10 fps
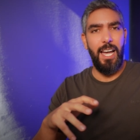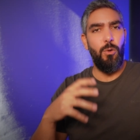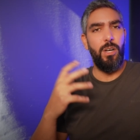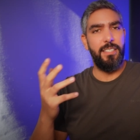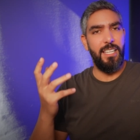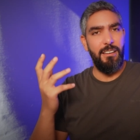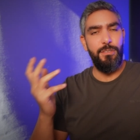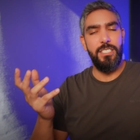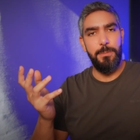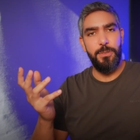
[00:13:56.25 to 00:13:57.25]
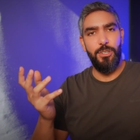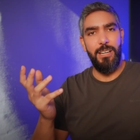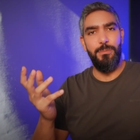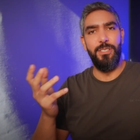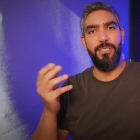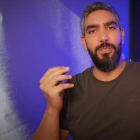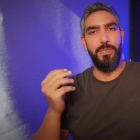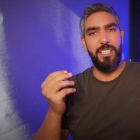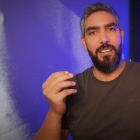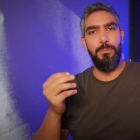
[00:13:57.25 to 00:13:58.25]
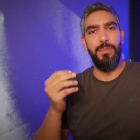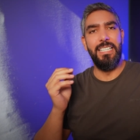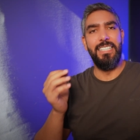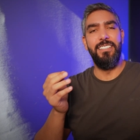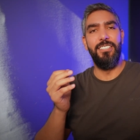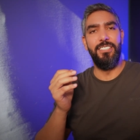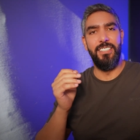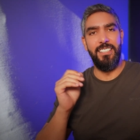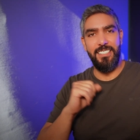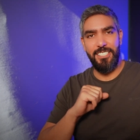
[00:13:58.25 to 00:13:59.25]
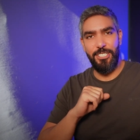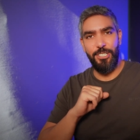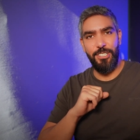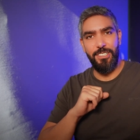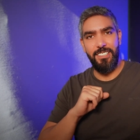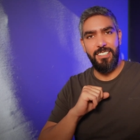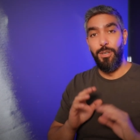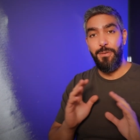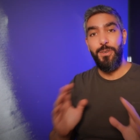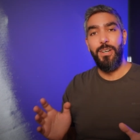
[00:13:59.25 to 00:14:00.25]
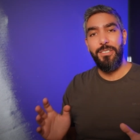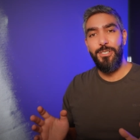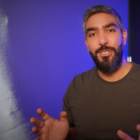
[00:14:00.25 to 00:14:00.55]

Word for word: I want every subscriber to become a leader in their circle. So if you want to